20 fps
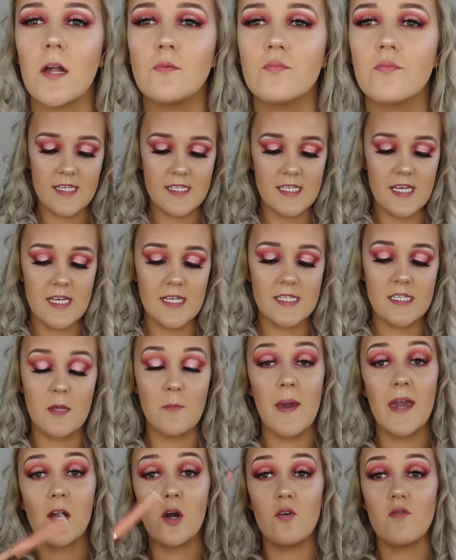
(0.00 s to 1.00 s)
This is the
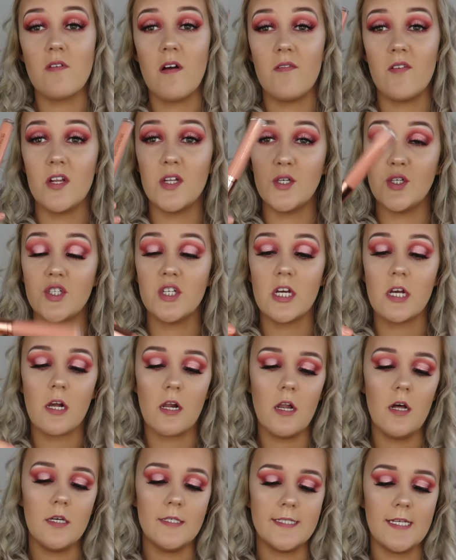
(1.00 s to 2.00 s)
Makeup Revolution
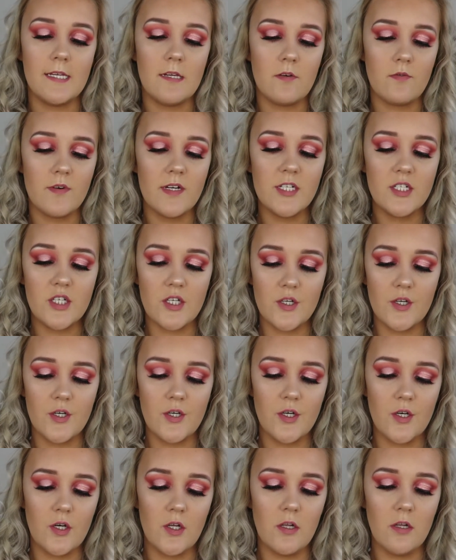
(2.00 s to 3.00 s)
Gloss in
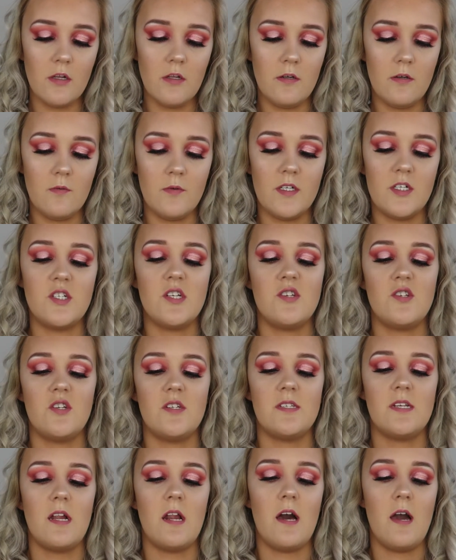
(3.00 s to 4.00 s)
Original, which is
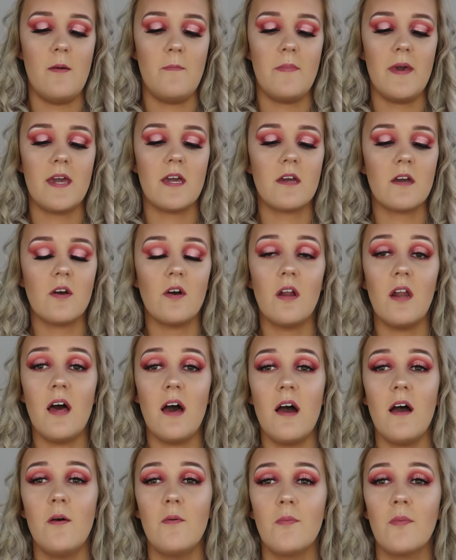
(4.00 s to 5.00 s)
just a light pink
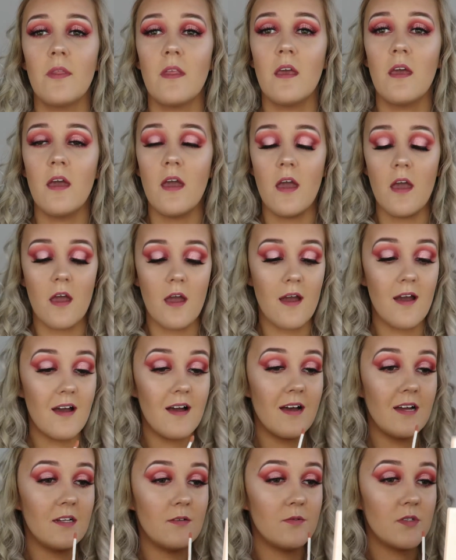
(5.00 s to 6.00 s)
colour.
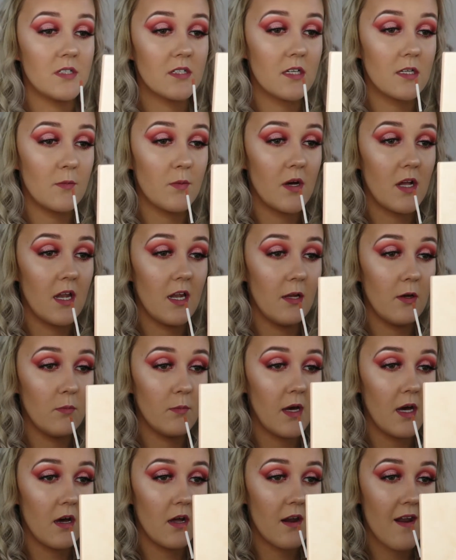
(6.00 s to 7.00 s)
And I'm just going to put a little
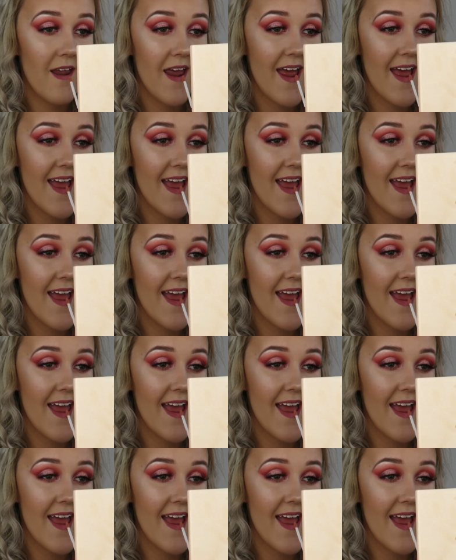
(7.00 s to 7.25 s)
bit on.